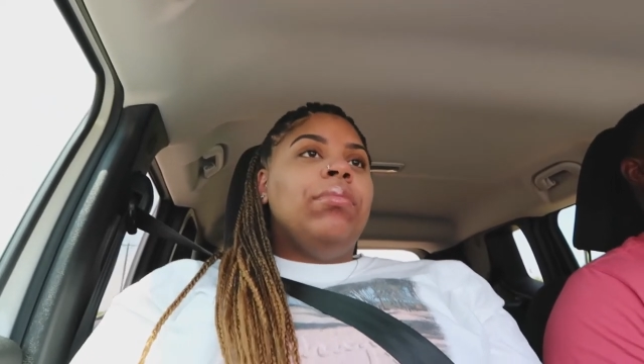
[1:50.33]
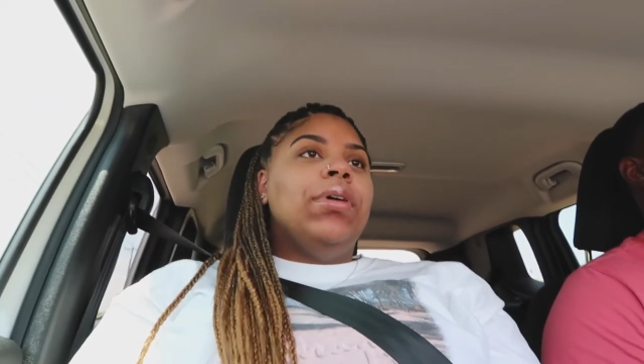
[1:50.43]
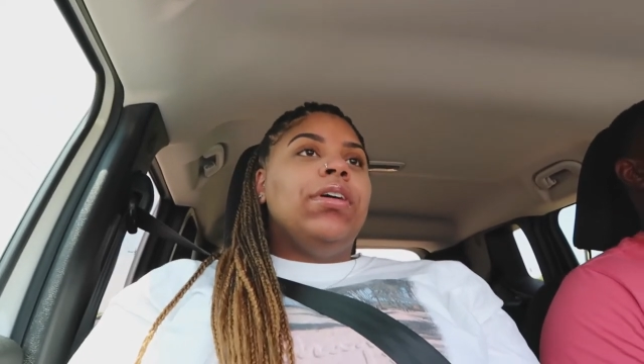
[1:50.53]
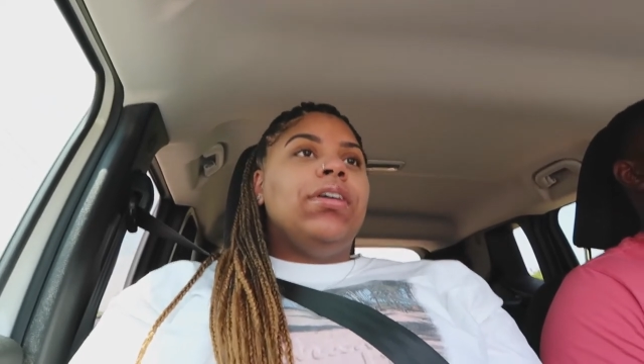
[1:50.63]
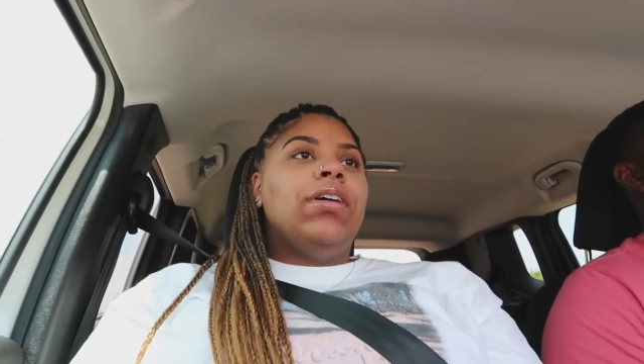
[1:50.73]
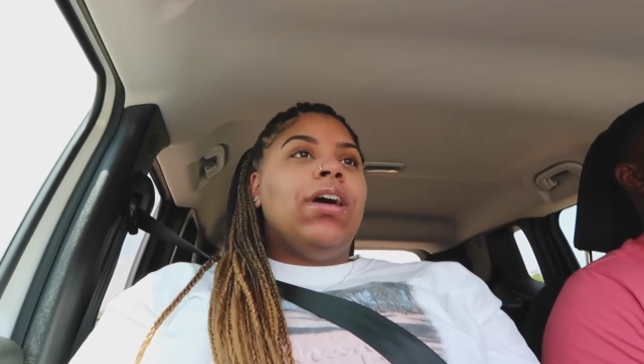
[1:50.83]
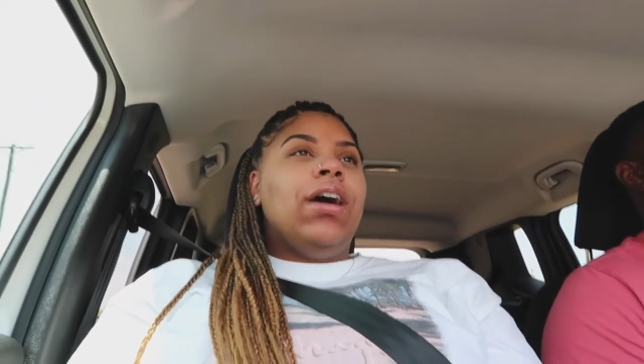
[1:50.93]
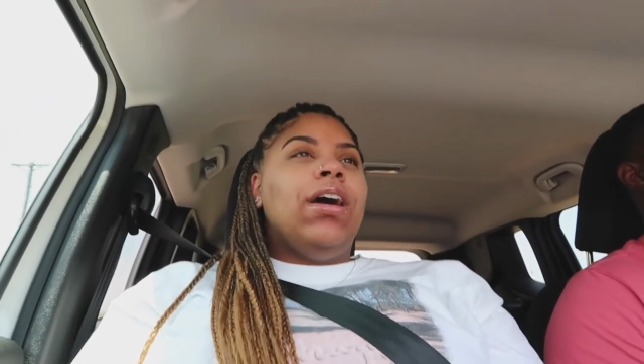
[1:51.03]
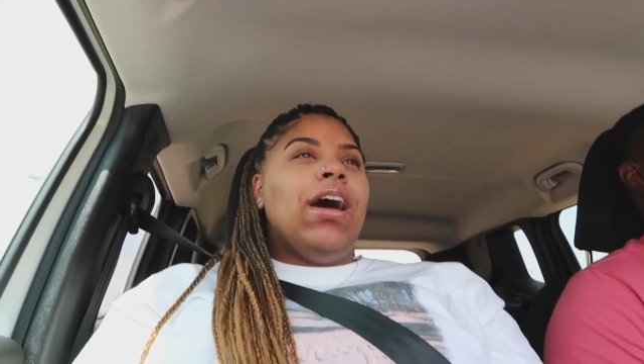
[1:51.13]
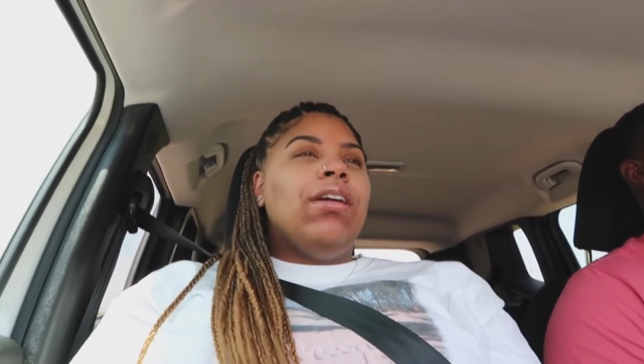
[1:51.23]
But I
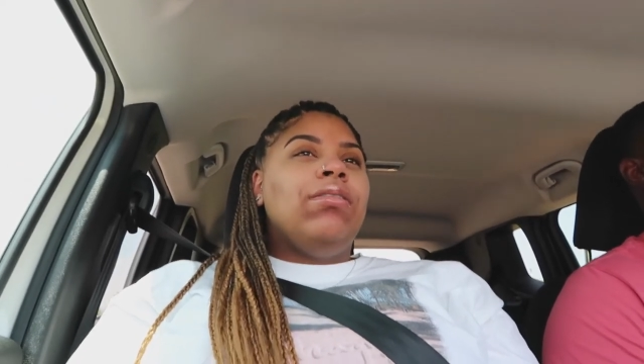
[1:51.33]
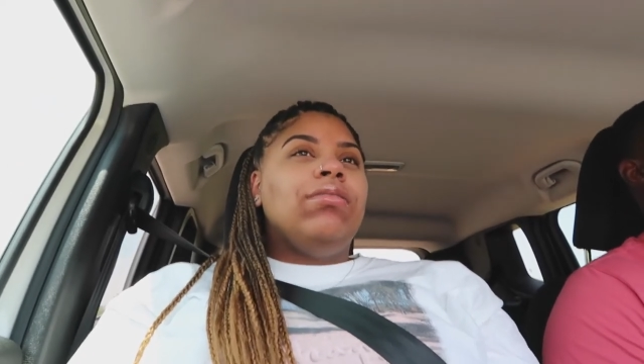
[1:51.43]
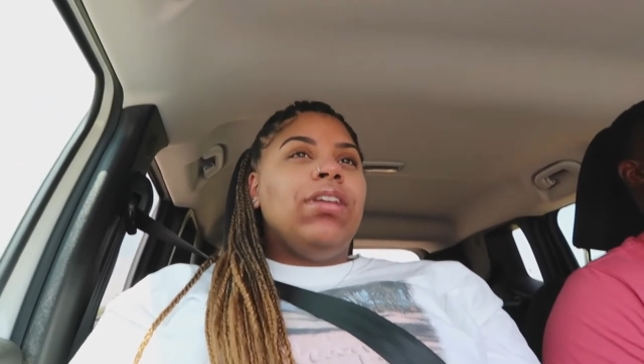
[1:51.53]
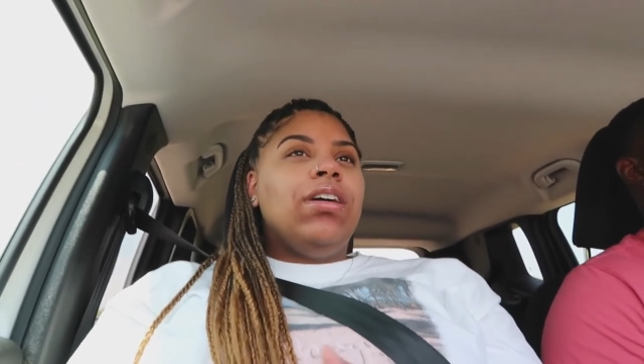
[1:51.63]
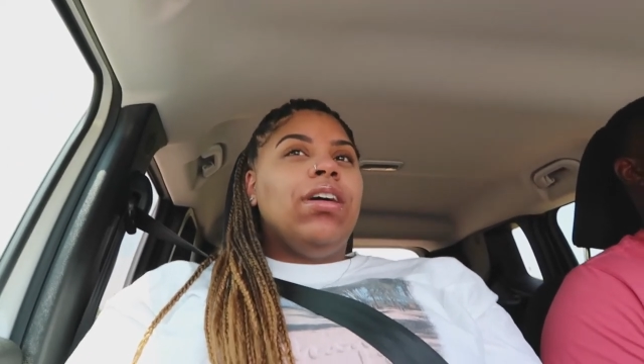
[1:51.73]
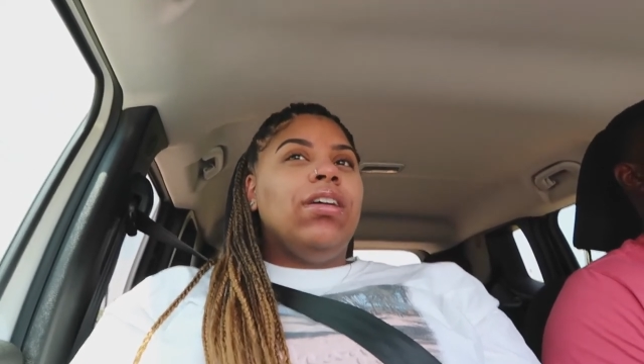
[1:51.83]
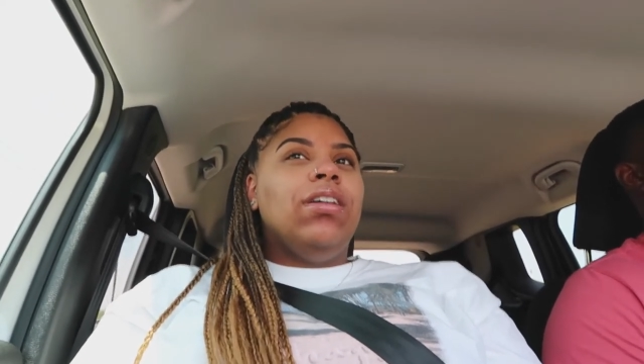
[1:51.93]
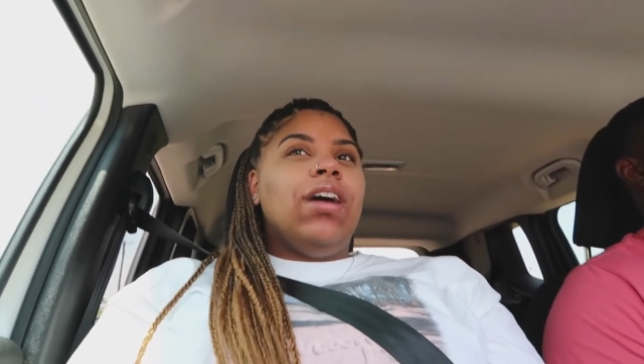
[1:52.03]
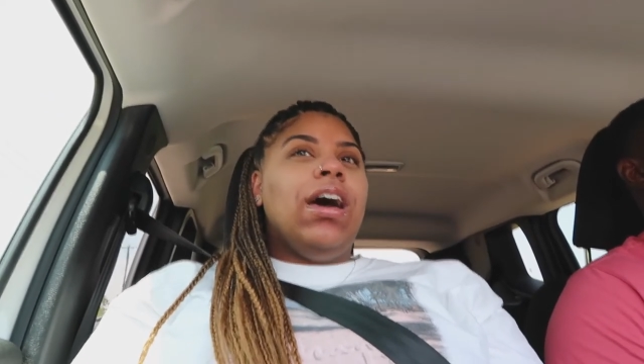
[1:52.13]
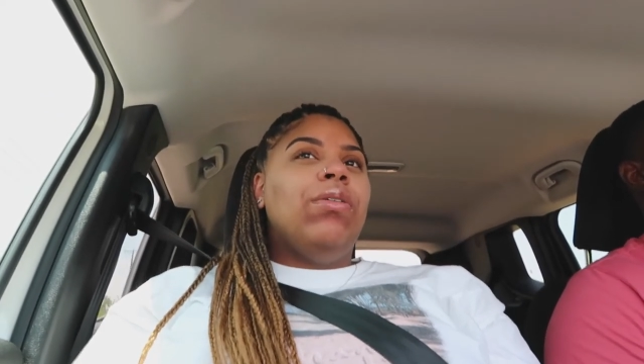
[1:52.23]
don't think I
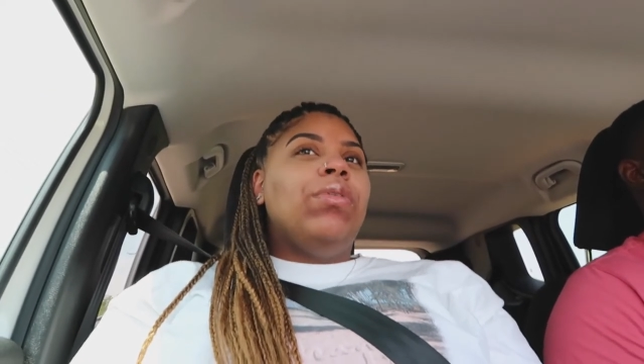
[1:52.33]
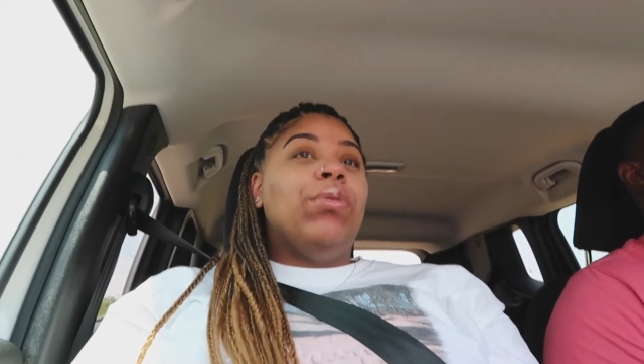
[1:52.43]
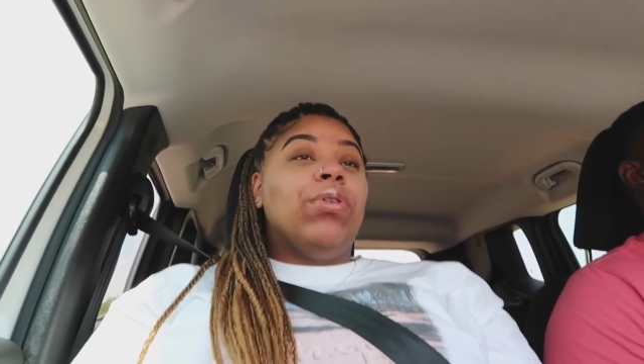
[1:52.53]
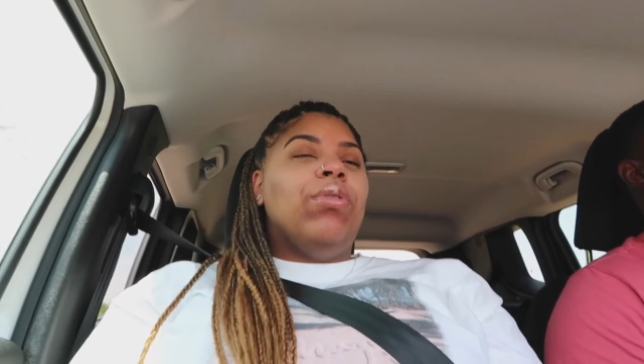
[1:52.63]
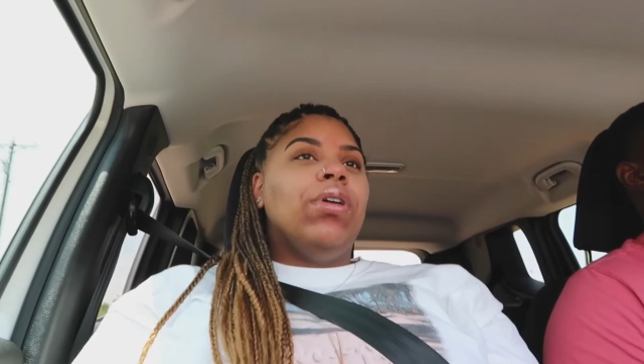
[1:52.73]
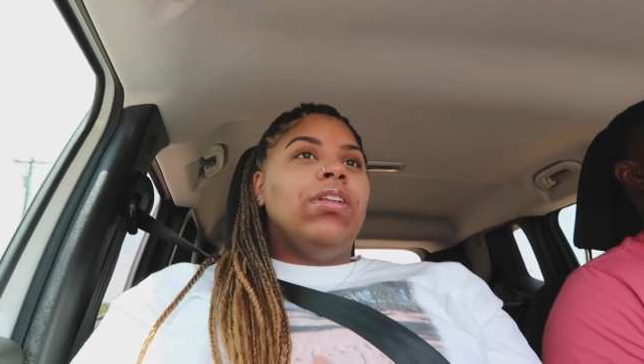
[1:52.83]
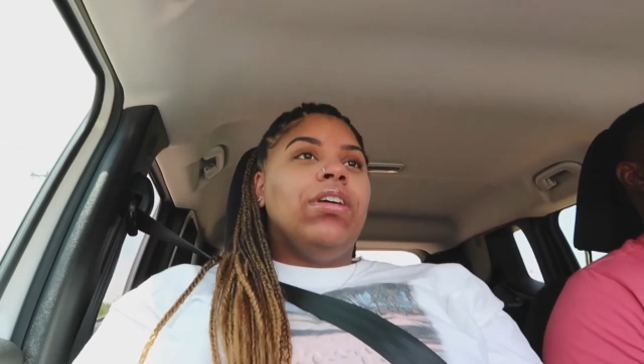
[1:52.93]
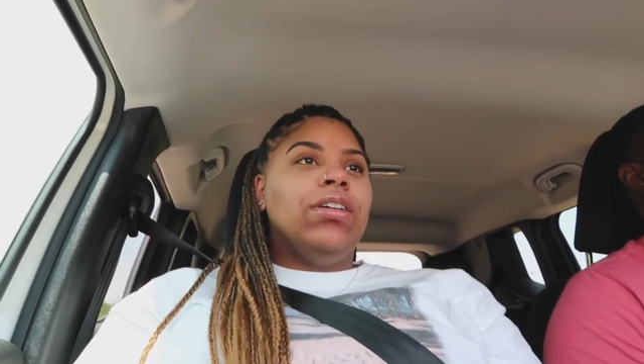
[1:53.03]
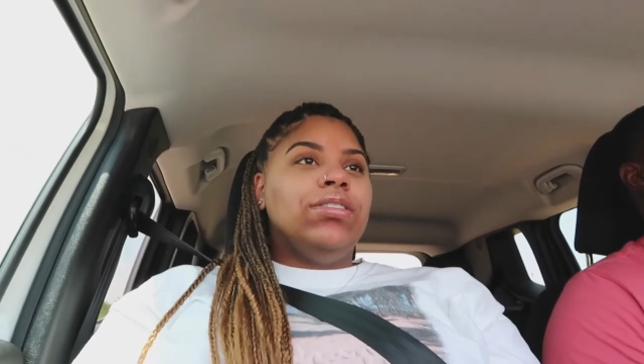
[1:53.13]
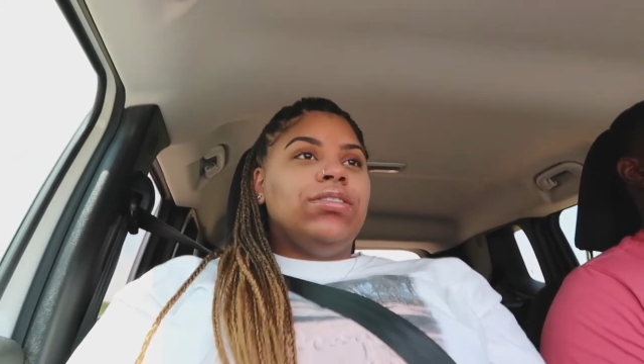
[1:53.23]
can. I don't want to record in
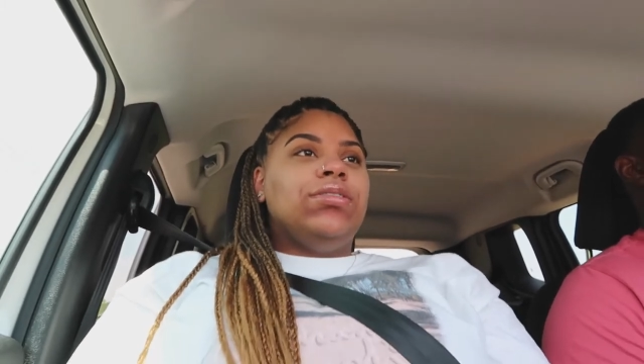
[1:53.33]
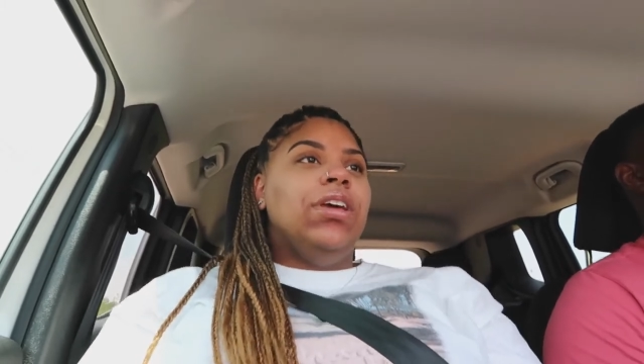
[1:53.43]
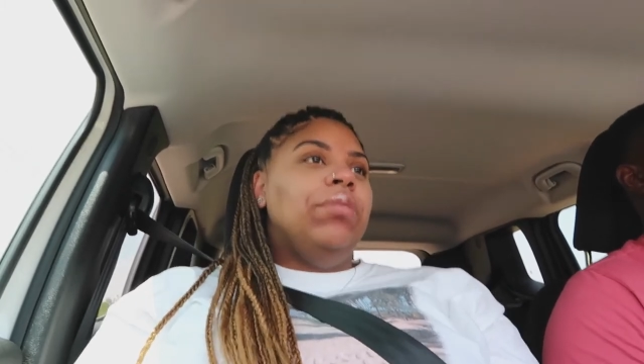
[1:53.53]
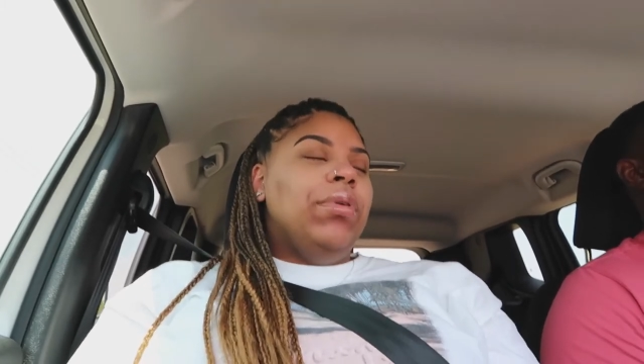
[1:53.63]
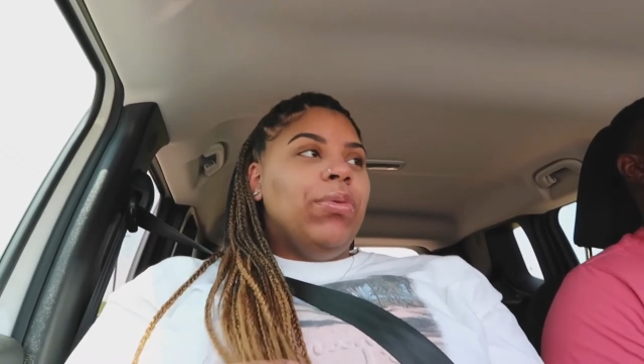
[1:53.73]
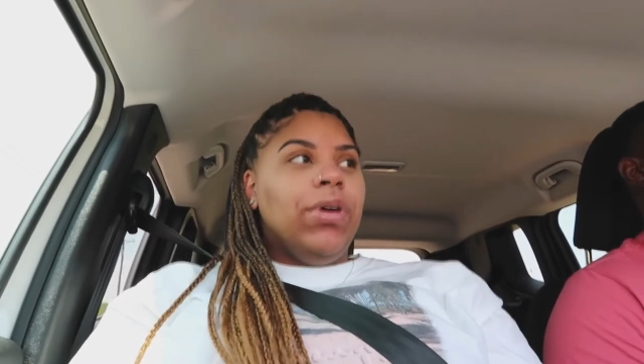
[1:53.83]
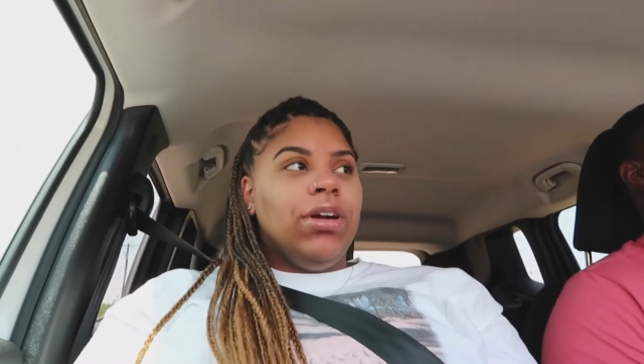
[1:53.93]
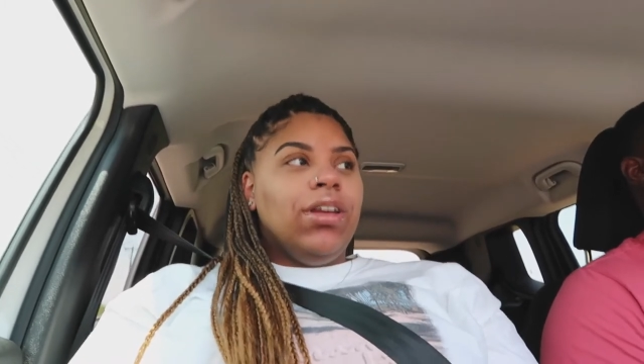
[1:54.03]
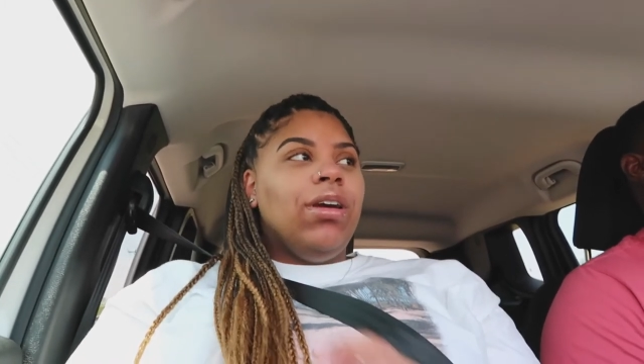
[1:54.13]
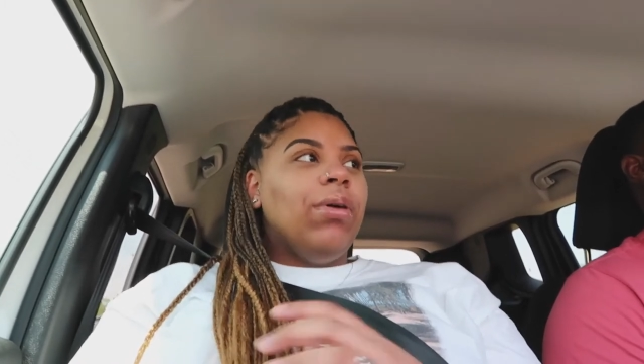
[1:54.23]
there because it'd be
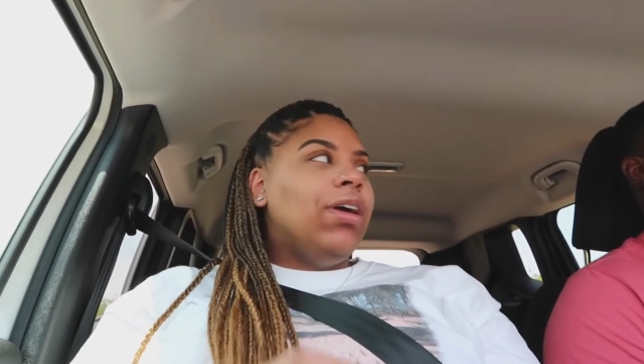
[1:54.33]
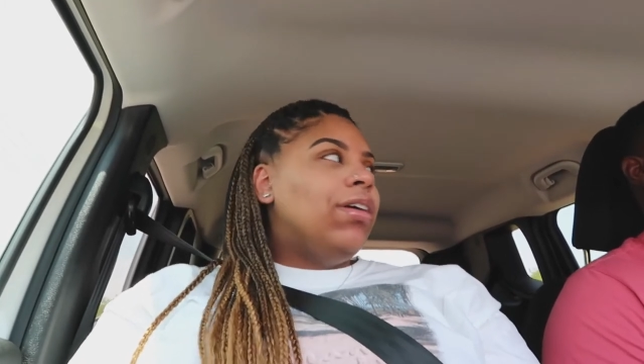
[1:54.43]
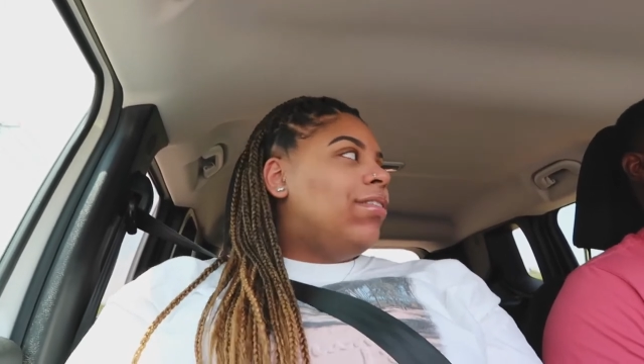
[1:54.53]
weird anyway.